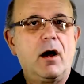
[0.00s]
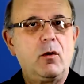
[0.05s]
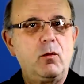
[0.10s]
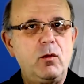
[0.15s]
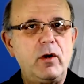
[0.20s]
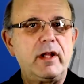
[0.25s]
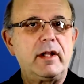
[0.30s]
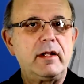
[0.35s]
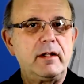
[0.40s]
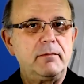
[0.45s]
A
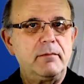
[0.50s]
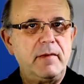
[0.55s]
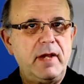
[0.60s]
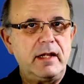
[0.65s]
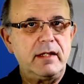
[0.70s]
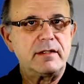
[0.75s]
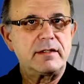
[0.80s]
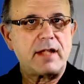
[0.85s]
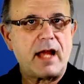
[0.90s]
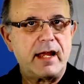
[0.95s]
win
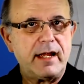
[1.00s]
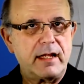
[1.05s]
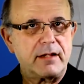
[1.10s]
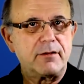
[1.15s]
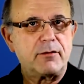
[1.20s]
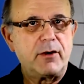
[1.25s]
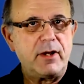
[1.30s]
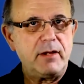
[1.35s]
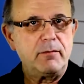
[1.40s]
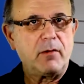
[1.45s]
means I get
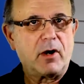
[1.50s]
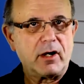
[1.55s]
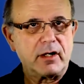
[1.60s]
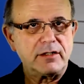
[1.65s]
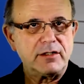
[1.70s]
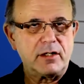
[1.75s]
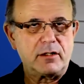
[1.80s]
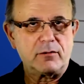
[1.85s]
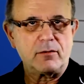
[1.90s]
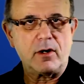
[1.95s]
3
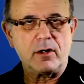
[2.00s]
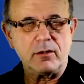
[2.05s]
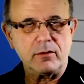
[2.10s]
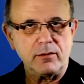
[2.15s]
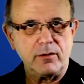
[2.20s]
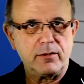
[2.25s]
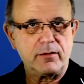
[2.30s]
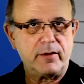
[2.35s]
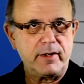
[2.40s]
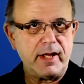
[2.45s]
marks in a
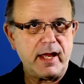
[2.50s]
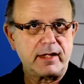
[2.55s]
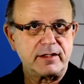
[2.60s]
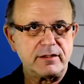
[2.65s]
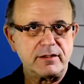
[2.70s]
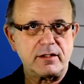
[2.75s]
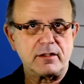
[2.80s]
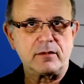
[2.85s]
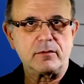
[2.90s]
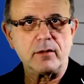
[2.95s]
row, 3
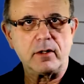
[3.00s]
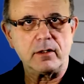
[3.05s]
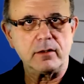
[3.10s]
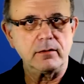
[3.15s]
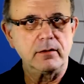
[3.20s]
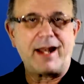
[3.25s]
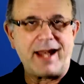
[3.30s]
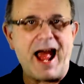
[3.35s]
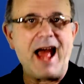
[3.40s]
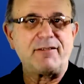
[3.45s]
X's in a
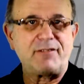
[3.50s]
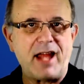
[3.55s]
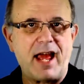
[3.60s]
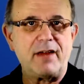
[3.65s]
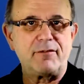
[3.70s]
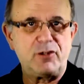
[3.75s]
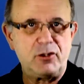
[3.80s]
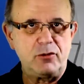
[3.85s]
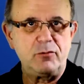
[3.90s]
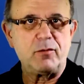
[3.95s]
row. I have to
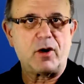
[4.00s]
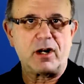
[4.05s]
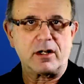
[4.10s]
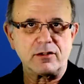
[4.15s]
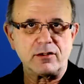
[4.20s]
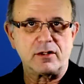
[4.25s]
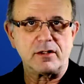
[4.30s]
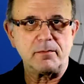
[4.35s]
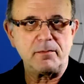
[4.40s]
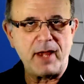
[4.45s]
have 2
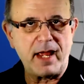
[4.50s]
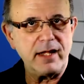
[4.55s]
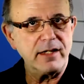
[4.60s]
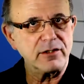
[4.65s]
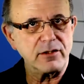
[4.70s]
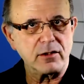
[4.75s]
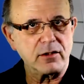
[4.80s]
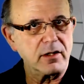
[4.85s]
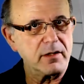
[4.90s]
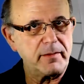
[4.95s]
marks on the page
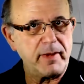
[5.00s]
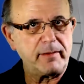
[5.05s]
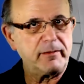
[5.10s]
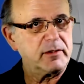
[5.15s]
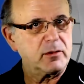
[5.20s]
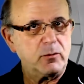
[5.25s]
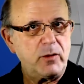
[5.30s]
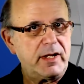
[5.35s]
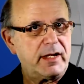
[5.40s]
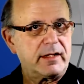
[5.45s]
in order to be able
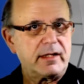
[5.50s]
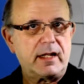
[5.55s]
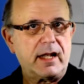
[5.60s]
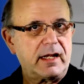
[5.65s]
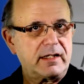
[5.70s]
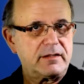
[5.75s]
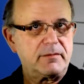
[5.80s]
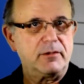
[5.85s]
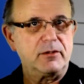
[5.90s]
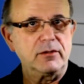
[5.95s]
to win in the
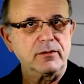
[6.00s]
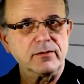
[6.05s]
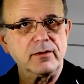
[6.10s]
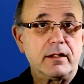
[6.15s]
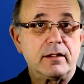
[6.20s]
next move.